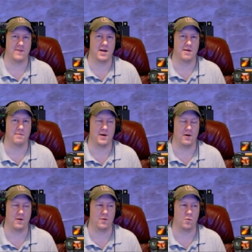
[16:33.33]

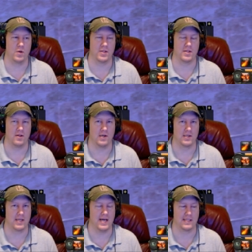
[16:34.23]
fireball with a
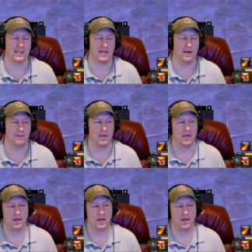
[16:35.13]
long cast time.